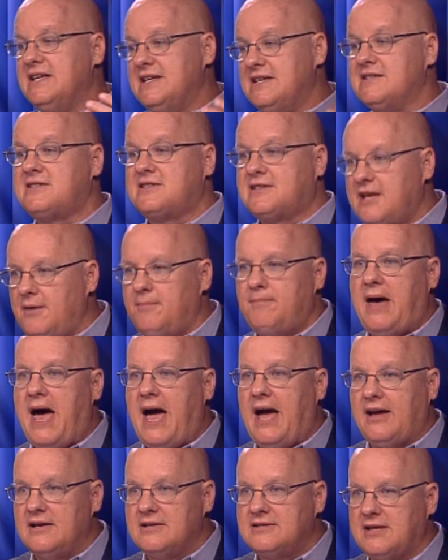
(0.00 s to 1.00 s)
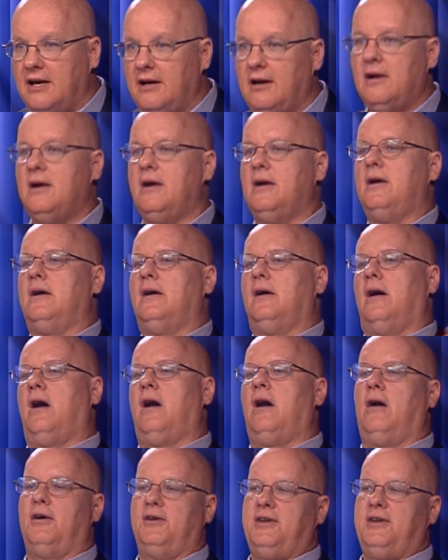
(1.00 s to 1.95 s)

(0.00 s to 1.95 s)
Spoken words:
didn't sit back and say, oh,